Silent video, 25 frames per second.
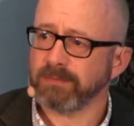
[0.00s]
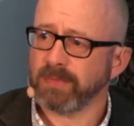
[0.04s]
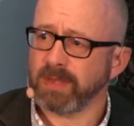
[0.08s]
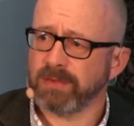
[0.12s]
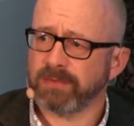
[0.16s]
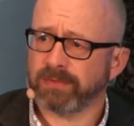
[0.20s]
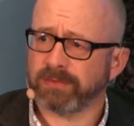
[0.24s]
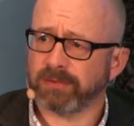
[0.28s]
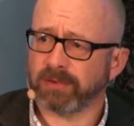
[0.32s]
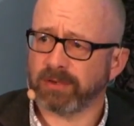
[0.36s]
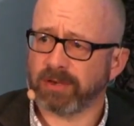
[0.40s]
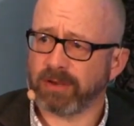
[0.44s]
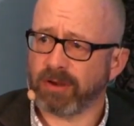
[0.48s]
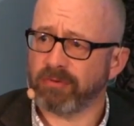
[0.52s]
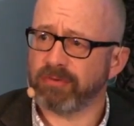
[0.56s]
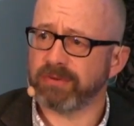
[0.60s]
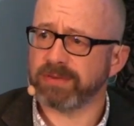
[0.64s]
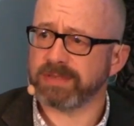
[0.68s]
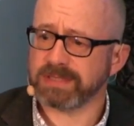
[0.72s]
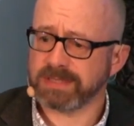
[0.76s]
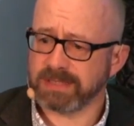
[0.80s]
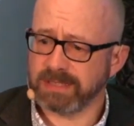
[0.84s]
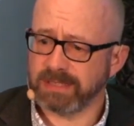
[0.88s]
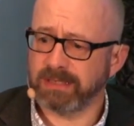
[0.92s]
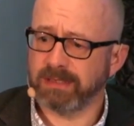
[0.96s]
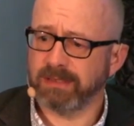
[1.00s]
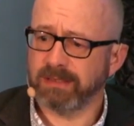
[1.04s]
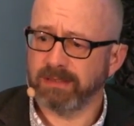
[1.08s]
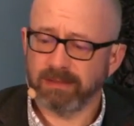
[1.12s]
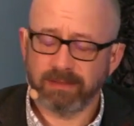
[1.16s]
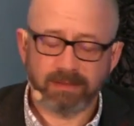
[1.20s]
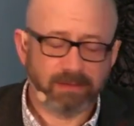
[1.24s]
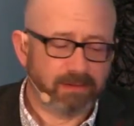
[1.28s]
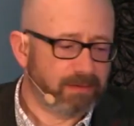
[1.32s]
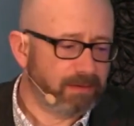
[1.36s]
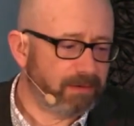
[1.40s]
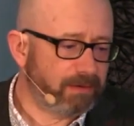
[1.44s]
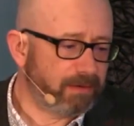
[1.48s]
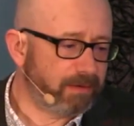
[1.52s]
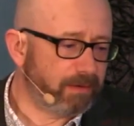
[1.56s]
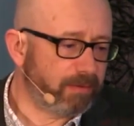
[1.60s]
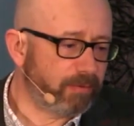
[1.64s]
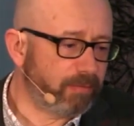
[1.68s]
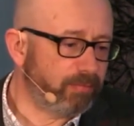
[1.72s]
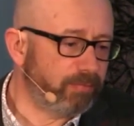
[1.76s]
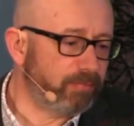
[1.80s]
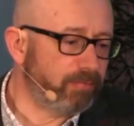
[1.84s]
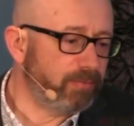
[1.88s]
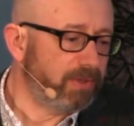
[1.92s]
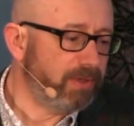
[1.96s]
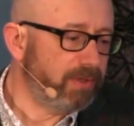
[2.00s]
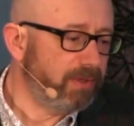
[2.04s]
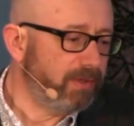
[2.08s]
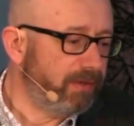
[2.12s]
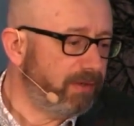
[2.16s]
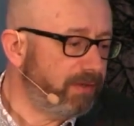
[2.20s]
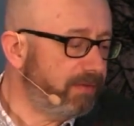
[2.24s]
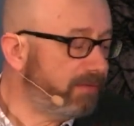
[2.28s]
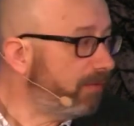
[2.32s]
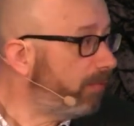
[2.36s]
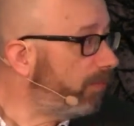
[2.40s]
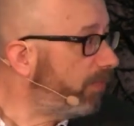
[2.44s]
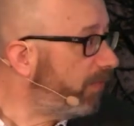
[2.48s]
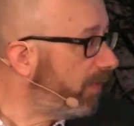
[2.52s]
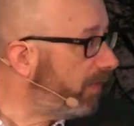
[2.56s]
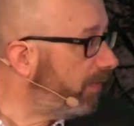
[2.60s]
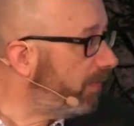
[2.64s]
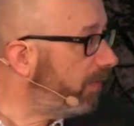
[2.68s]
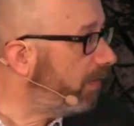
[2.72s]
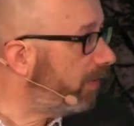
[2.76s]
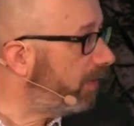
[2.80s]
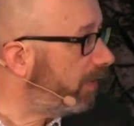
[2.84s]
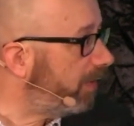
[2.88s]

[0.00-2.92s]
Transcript: So currency um, is something that